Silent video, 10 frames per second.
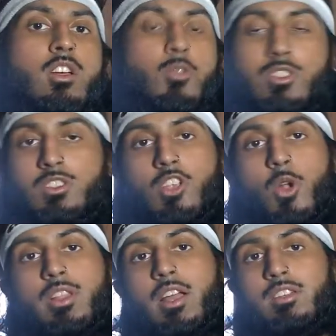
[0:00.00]
which is
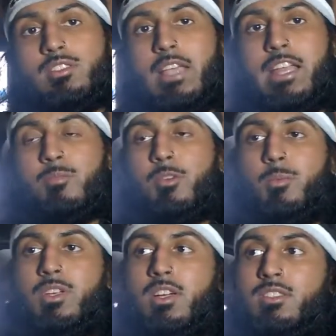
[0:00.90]
totally understandable
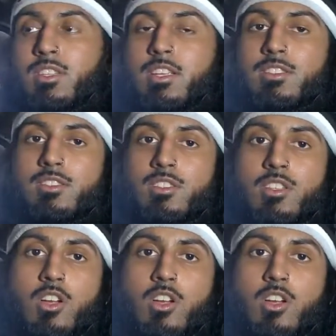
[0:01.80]
because it is,